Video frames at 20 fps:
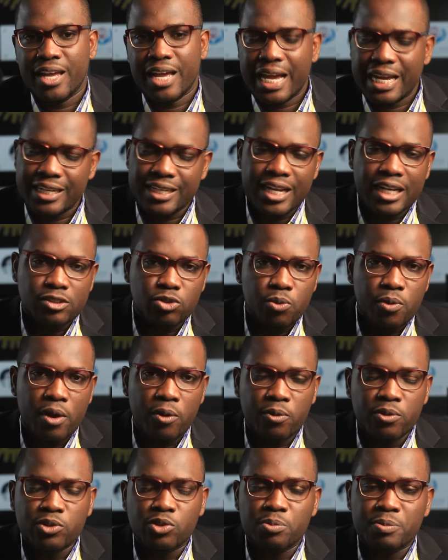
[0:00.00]
And that's what we are
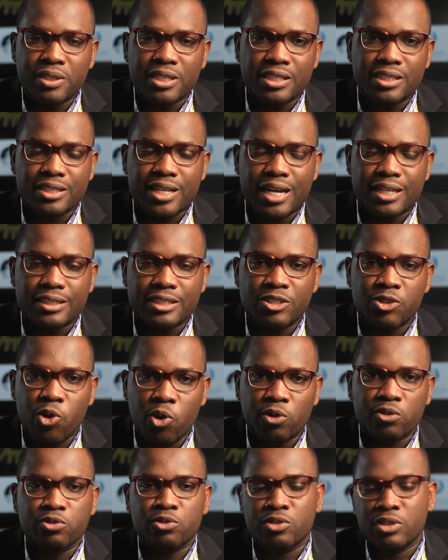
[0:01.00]
going to be discussing
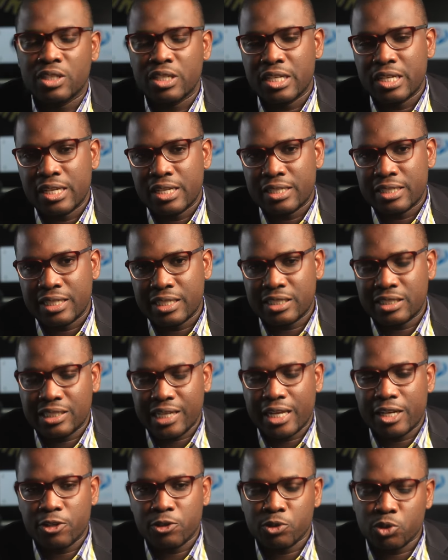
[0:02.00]
on this
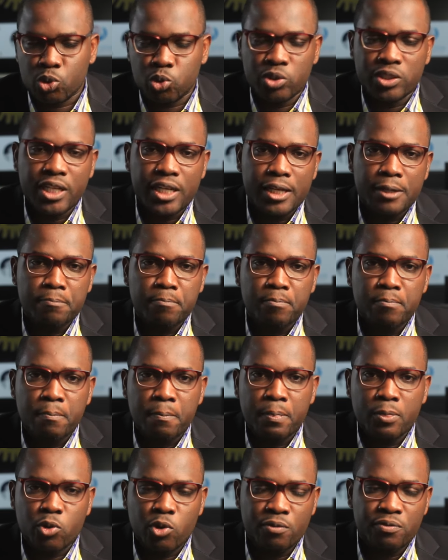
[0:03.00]
channel today.
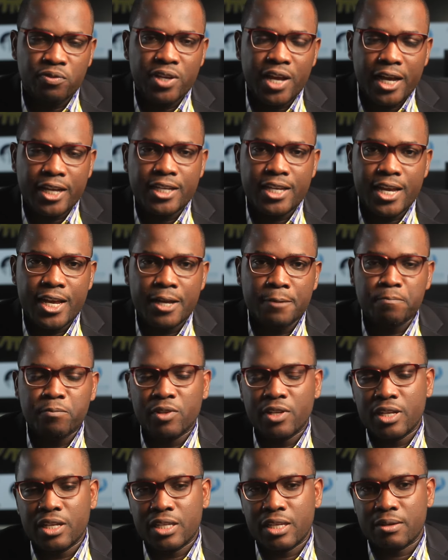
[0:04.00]
So if you are here
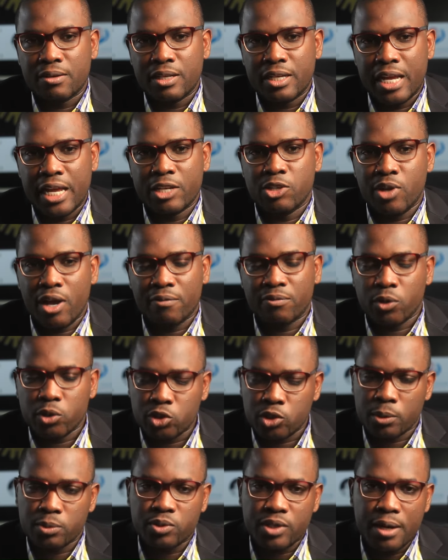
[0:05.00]
and you have not
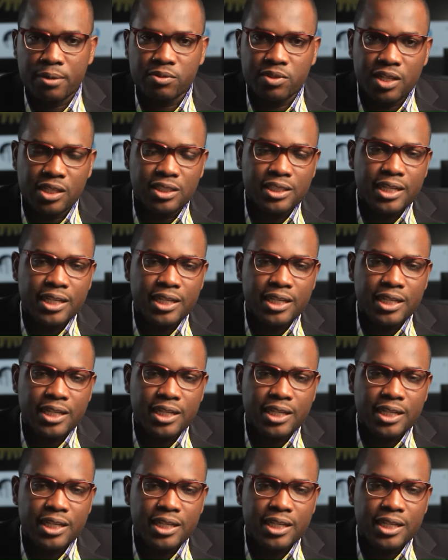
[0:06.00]
subscribed to the